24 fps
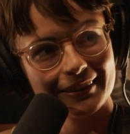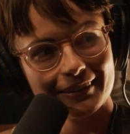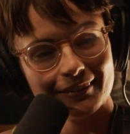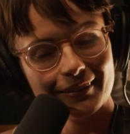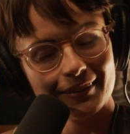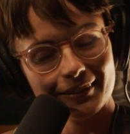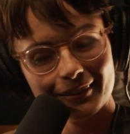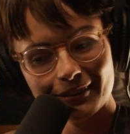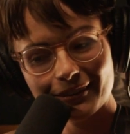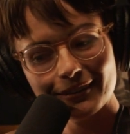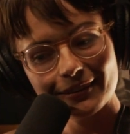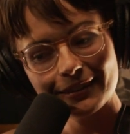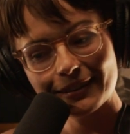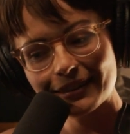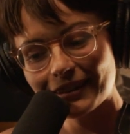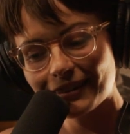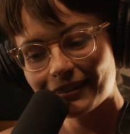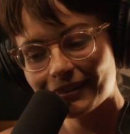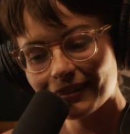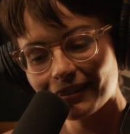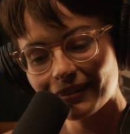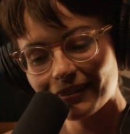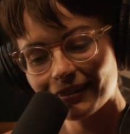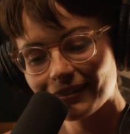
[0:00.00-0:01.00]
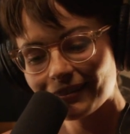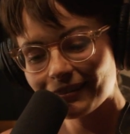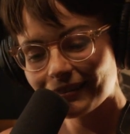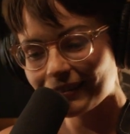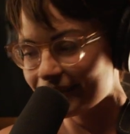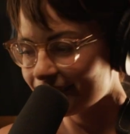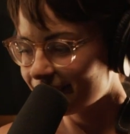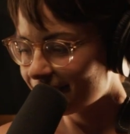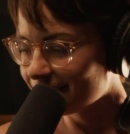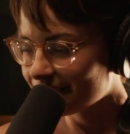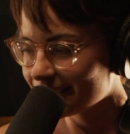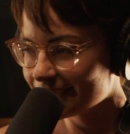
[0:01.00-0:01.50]
annoyed each other
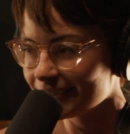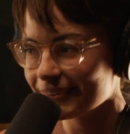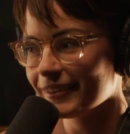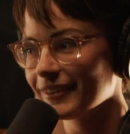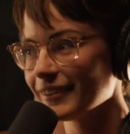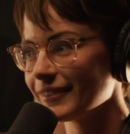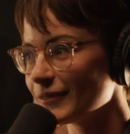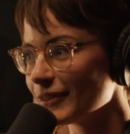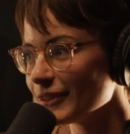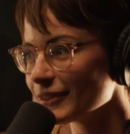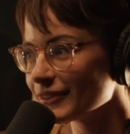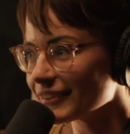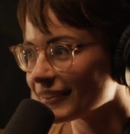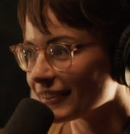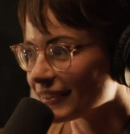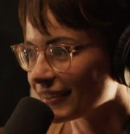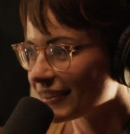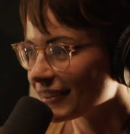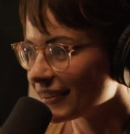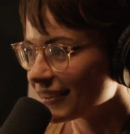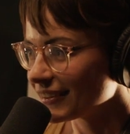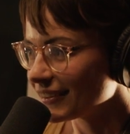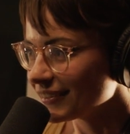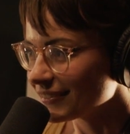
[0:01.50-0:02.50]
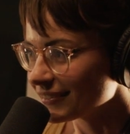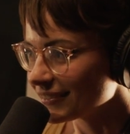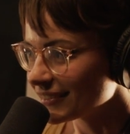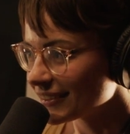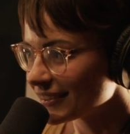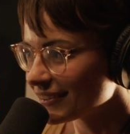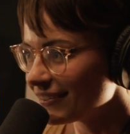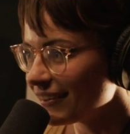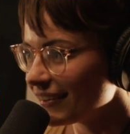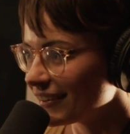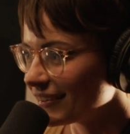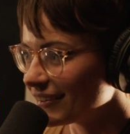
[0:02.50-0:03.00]
and sang music, and it was
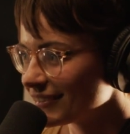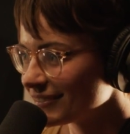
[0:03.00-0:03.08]
great.